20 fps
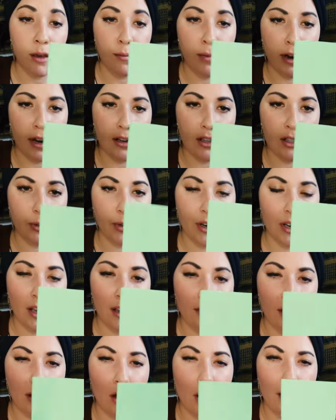but I just want to
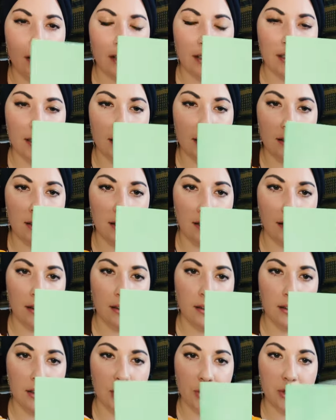give it all these little
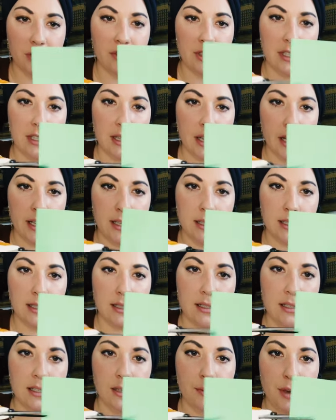sort of
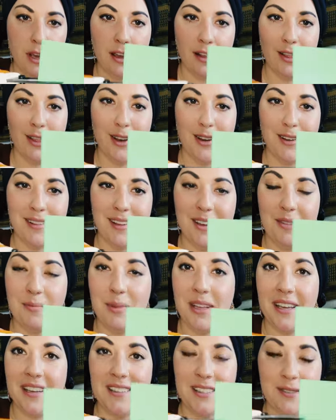slices to make it look like
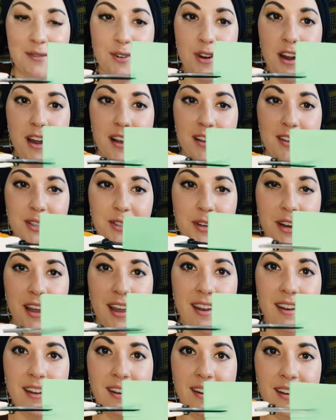blades of grass,
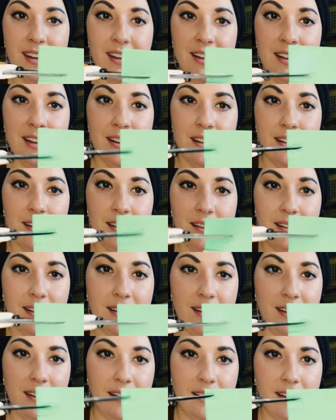right?
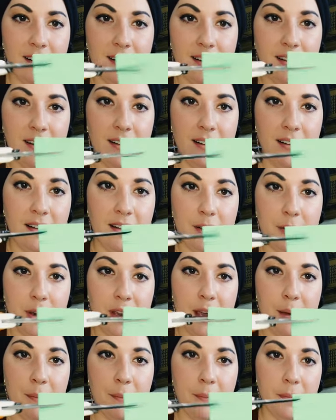All the way
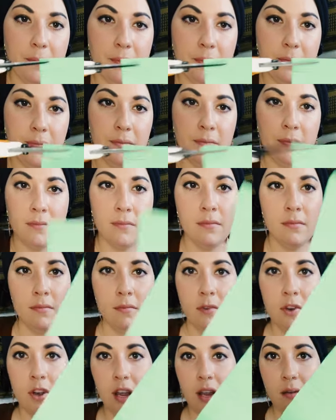up.
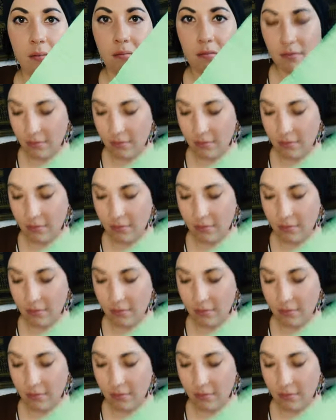Great.